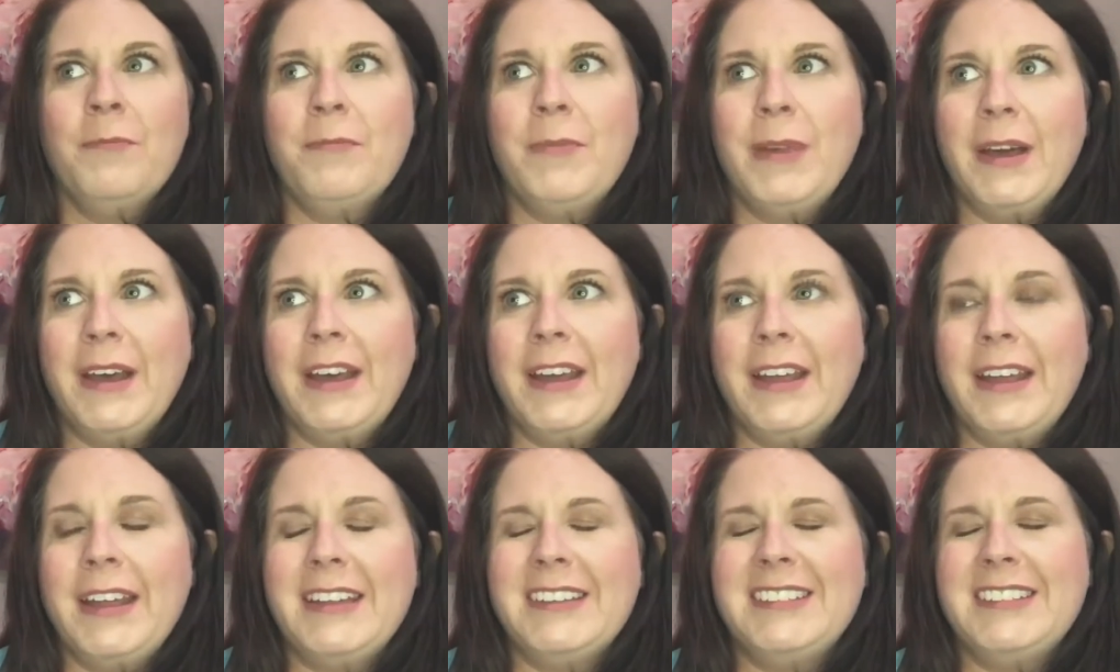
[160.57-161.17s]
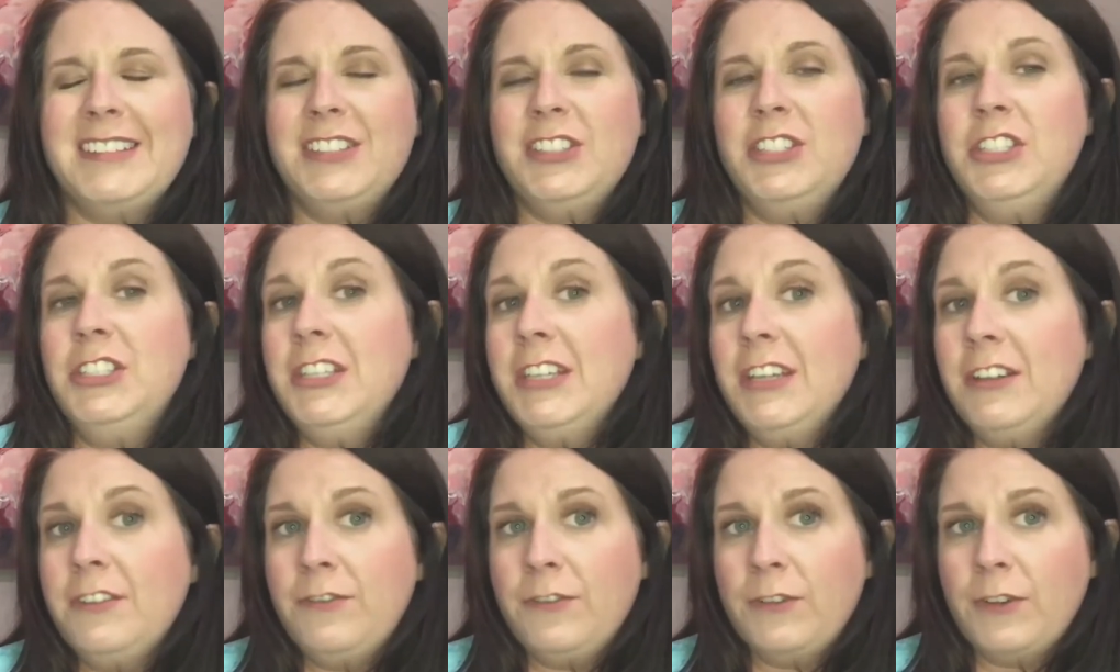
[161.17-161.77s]
but it's
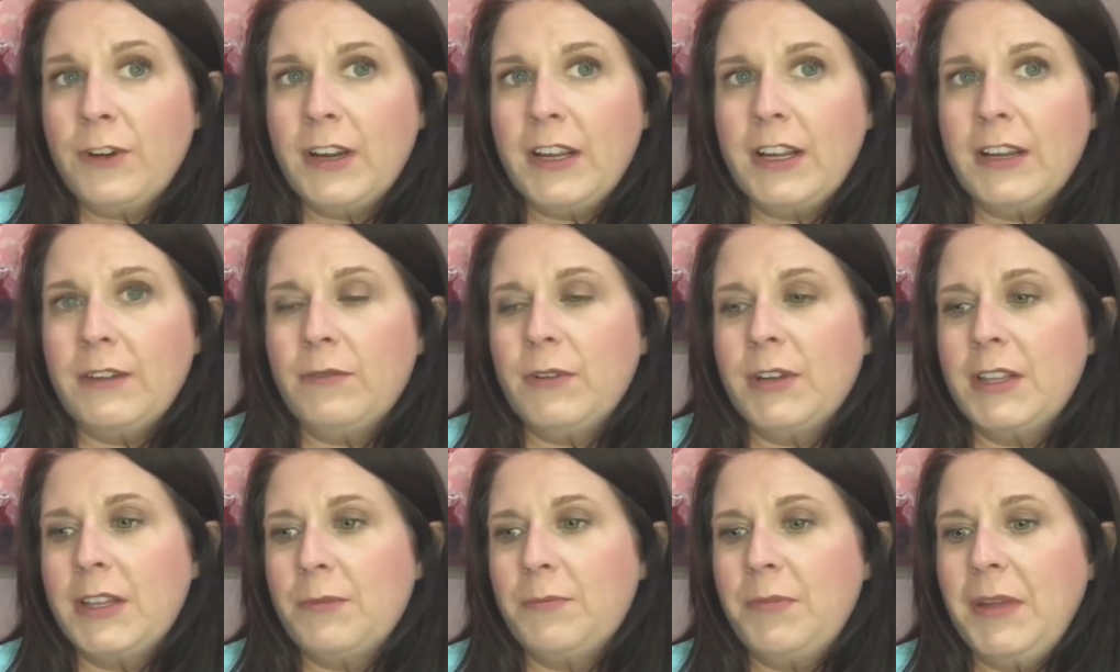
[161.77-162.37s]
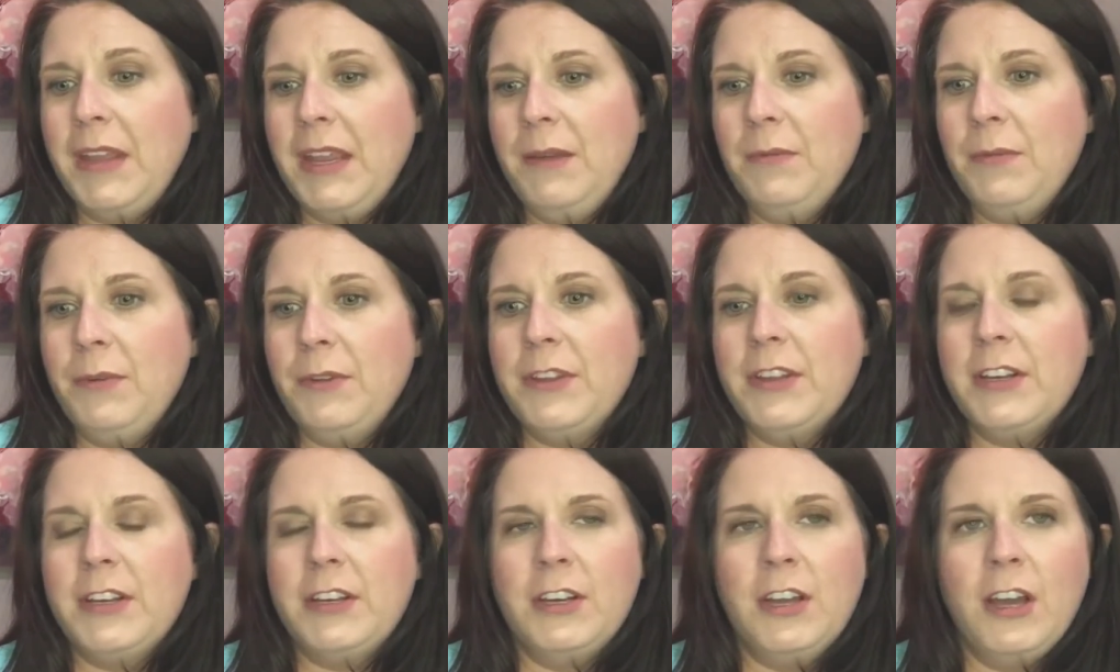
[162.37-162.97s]
different when the people
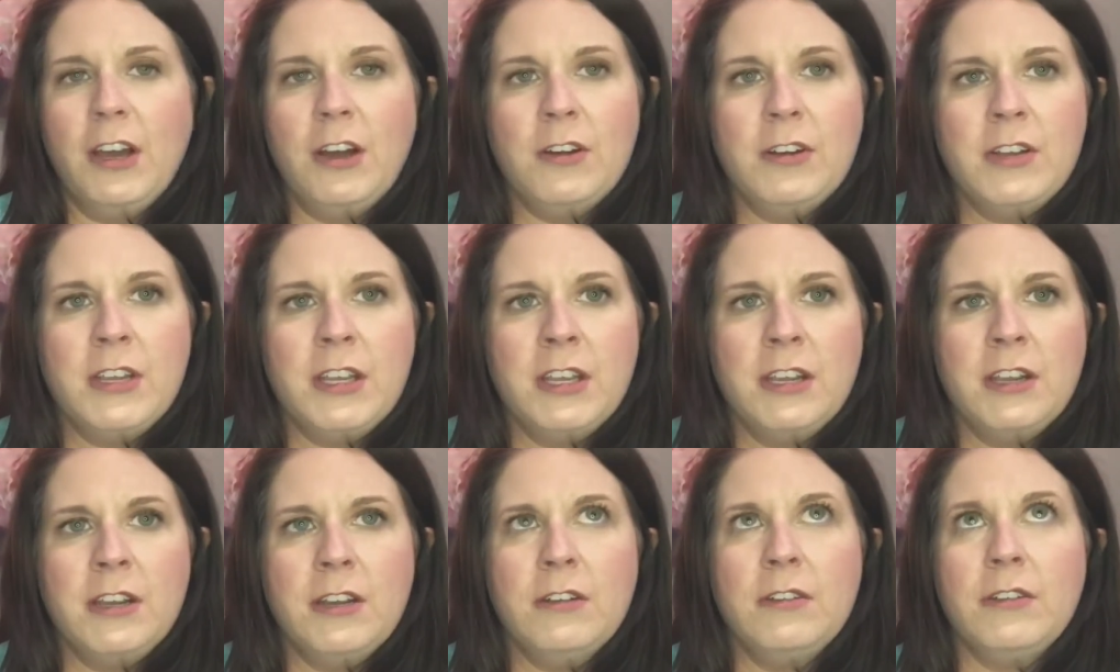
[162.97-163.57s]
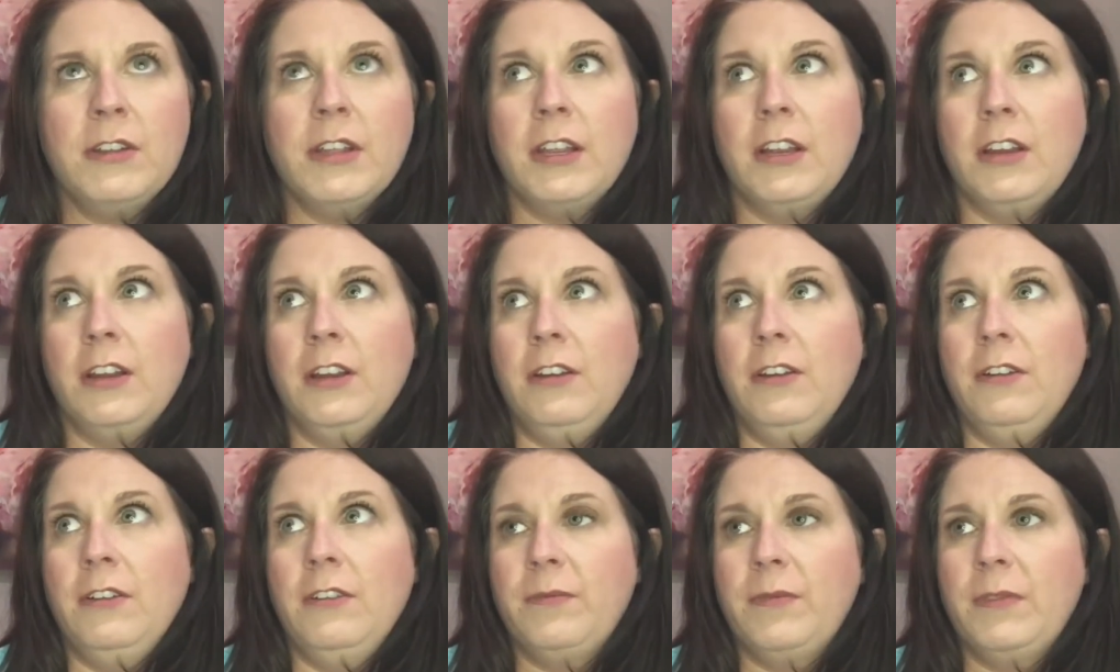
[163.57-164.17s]
that know you, that
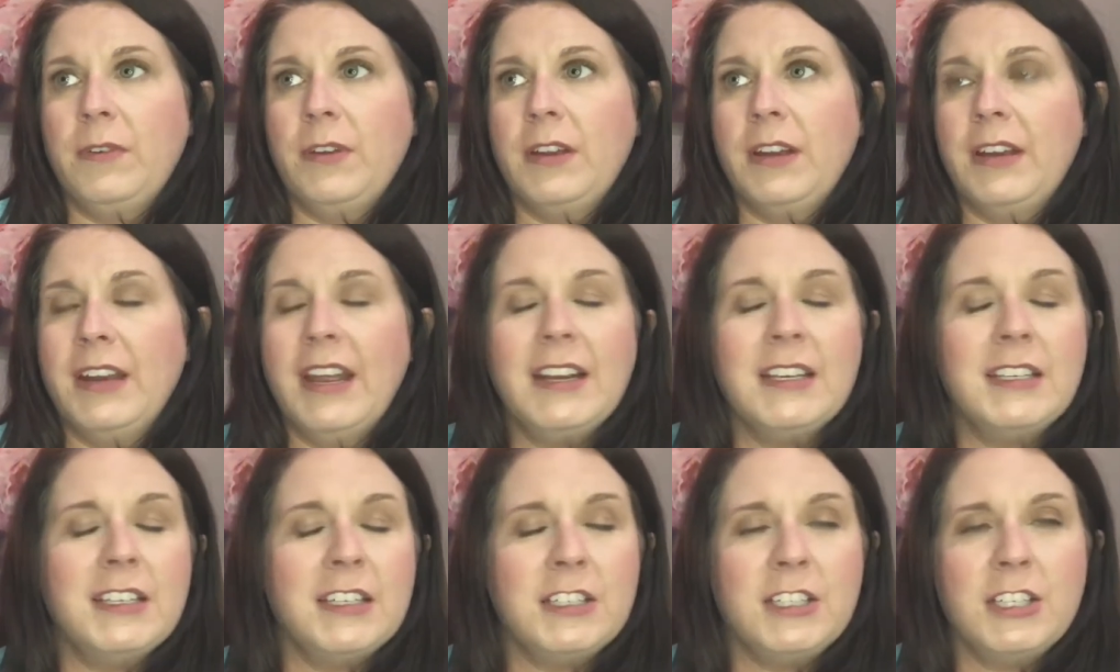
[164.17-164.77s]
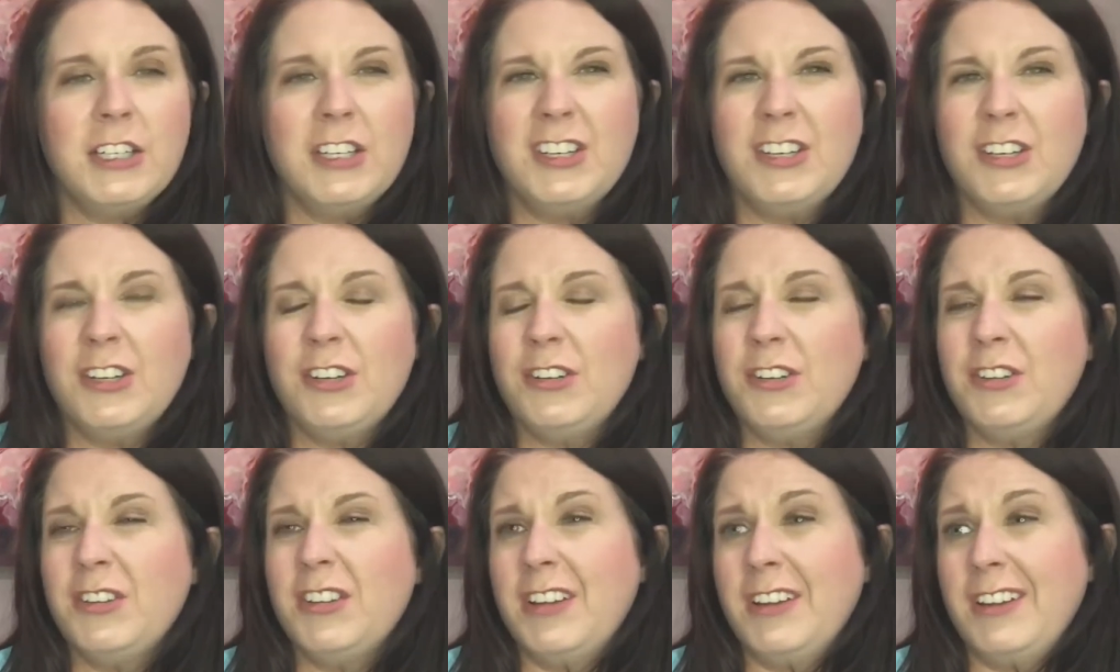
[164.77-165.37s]
you've connected
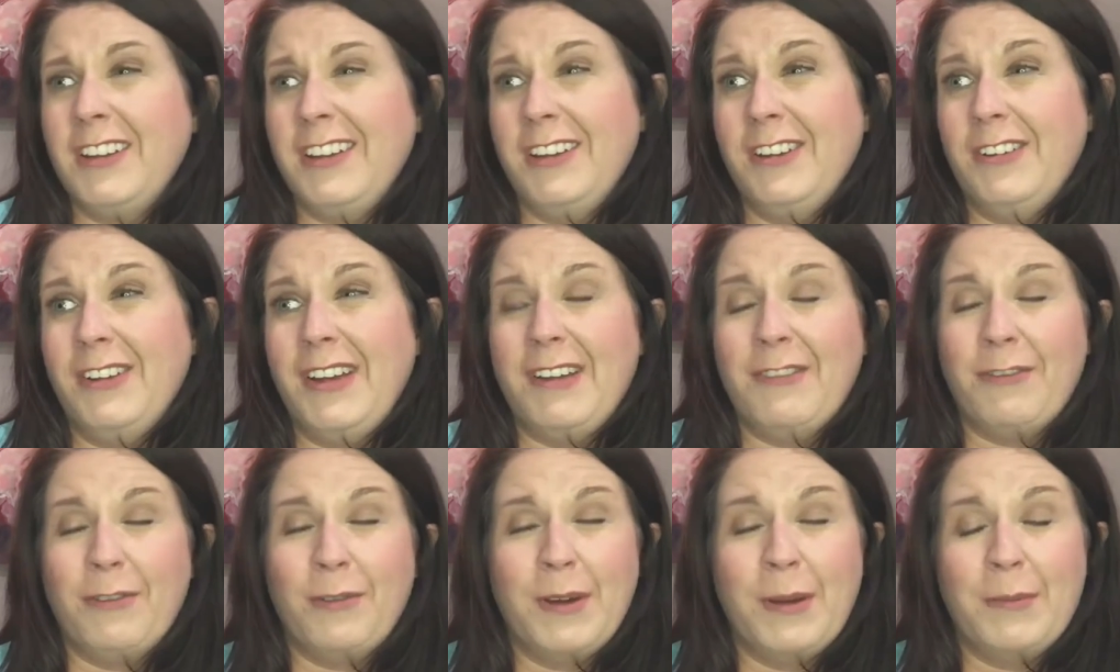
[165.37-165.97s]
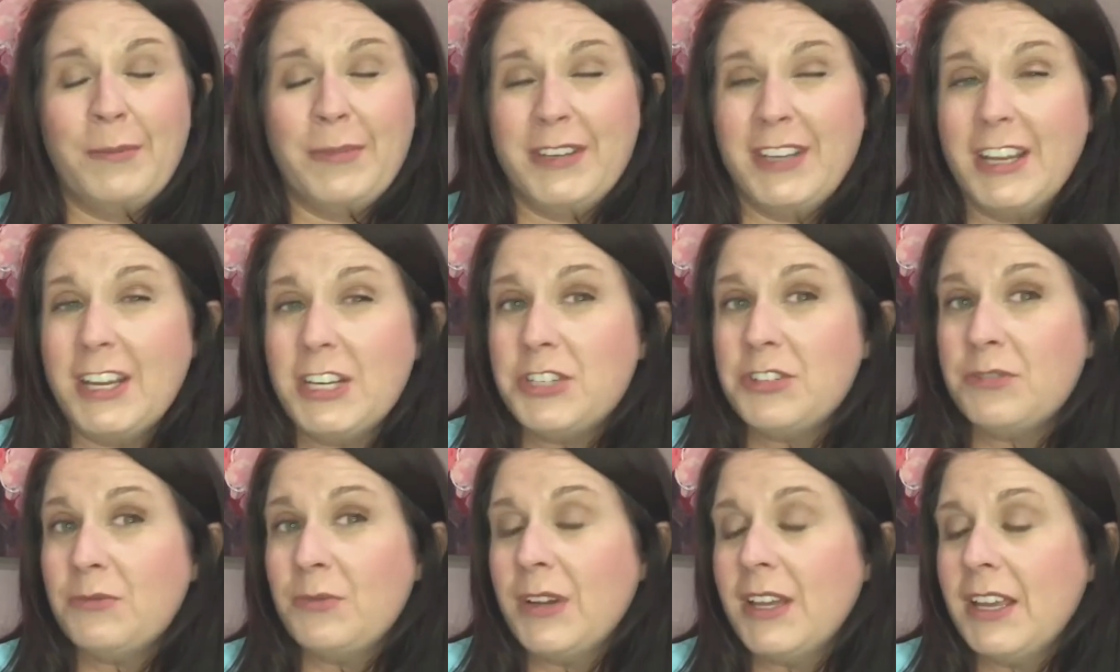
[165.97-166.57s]
to, that you have a
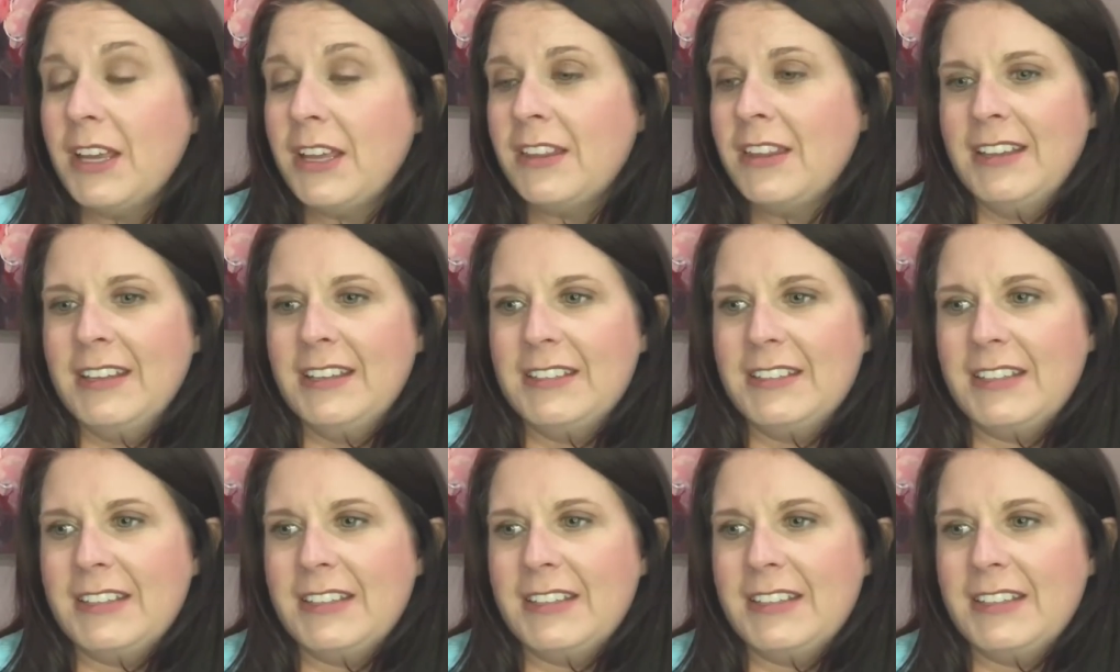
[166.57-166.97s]
reputation with,